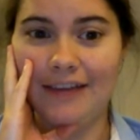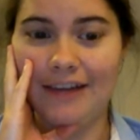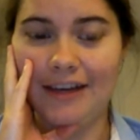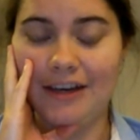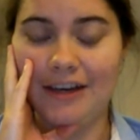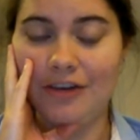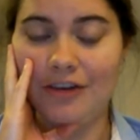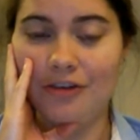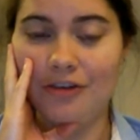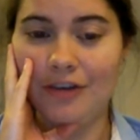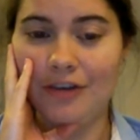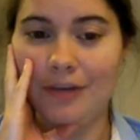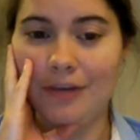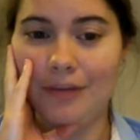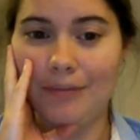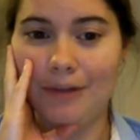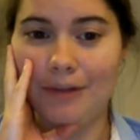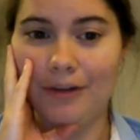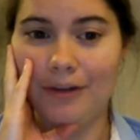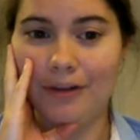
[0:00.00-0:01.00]
an
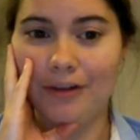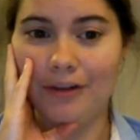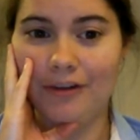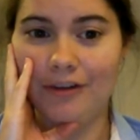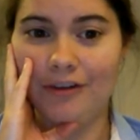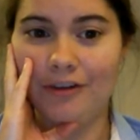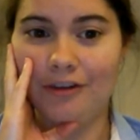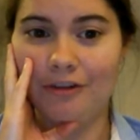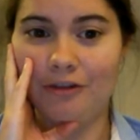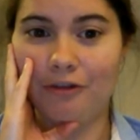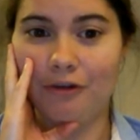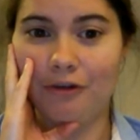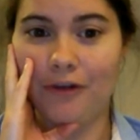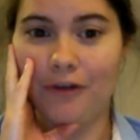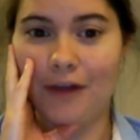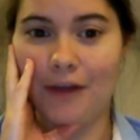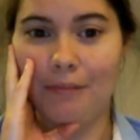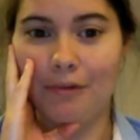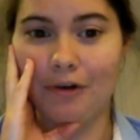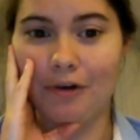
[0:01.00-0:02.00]
internet bill for
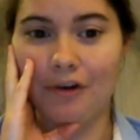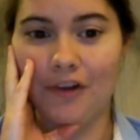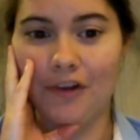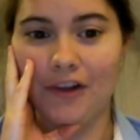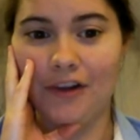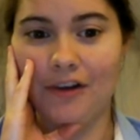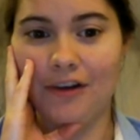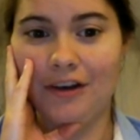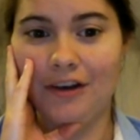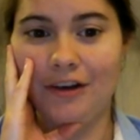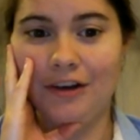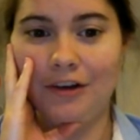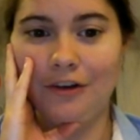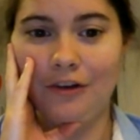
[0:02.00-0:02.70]
that person.